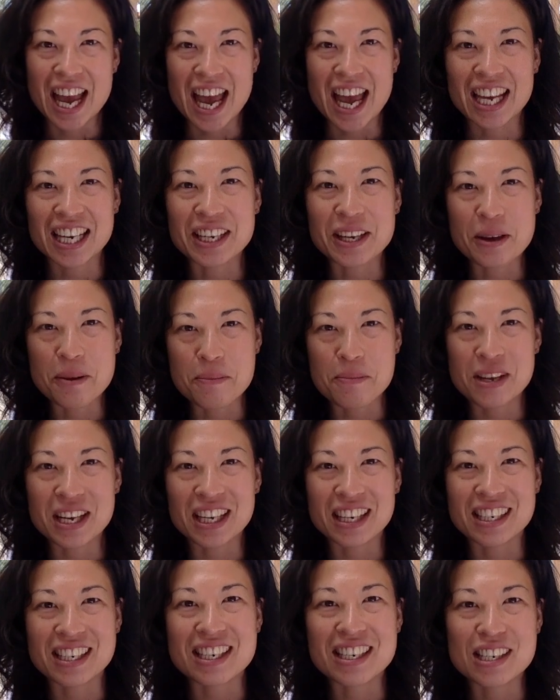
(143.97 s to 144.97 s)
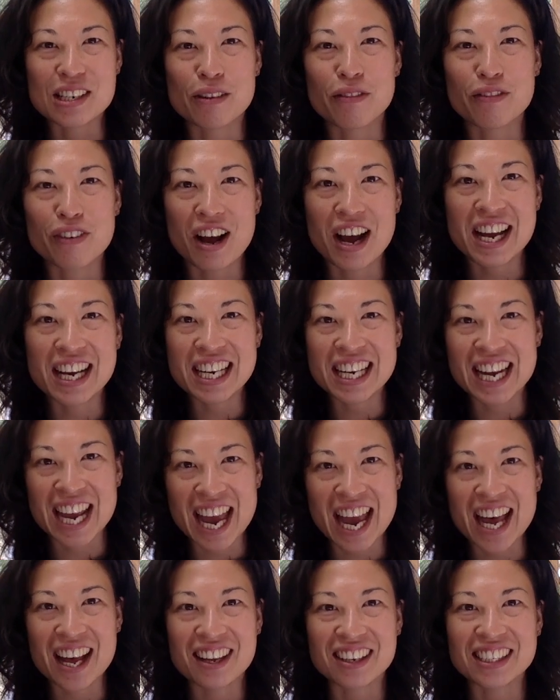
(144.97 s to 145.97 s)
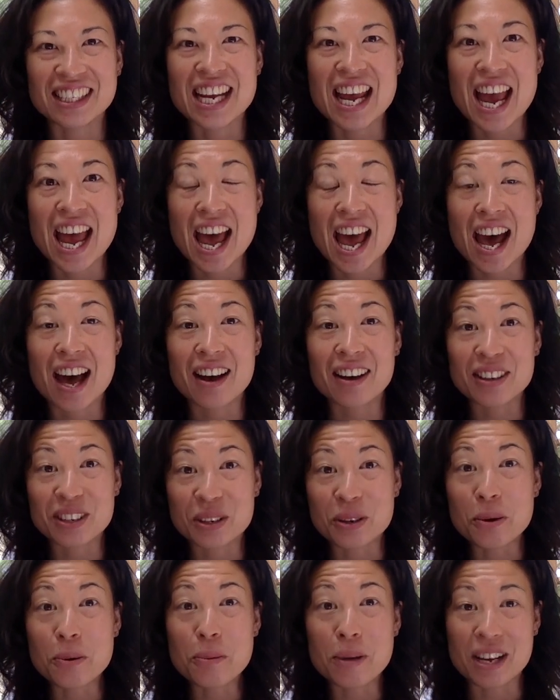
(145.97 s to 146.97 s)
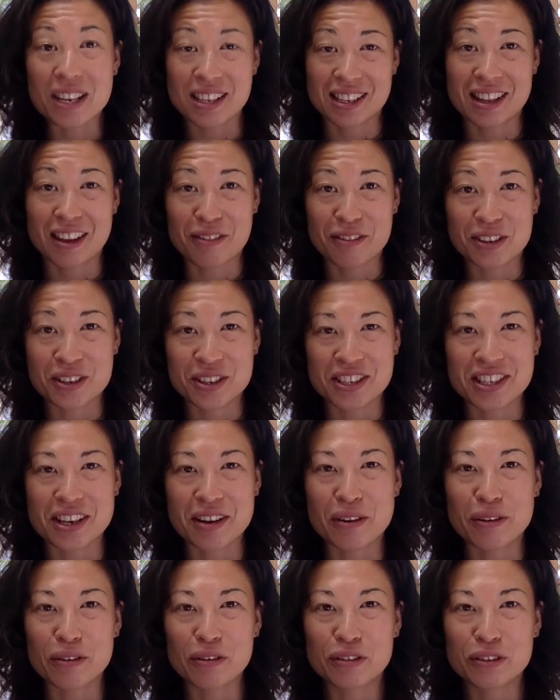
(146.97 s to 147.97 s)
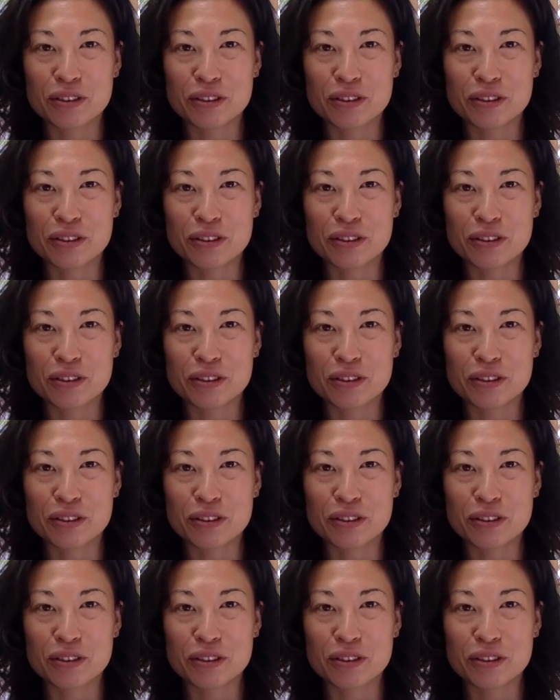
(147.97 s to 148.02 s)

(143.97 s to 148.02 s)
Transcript: and commit to finding out how you best love yourself.